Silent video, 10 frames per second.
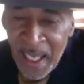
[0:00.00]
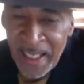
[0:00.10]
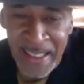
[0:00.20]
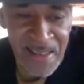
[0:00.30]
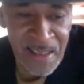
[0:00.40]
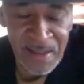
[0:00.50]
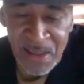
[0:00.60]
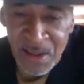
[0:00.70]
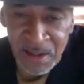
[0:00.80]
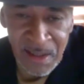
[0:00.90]
And I tell
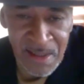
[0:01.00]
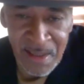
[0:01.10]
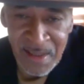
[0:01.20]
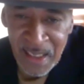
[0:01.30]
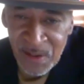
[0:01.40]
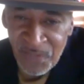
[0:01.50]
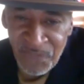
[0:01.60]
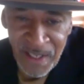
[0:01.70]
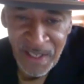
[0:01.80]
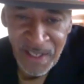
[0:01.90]
these young kids today, your
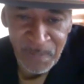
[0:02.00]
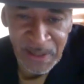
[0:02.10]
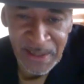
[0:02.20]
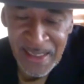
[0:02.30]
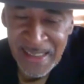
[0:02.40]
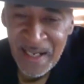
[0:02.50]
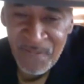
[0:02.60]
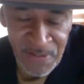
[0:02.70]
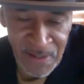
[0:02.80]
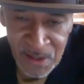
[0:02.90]
family is
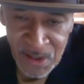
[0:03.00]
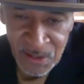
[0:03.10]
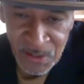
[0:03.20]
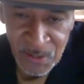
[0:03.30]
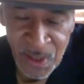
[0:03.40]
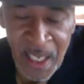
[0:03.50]
everything to you.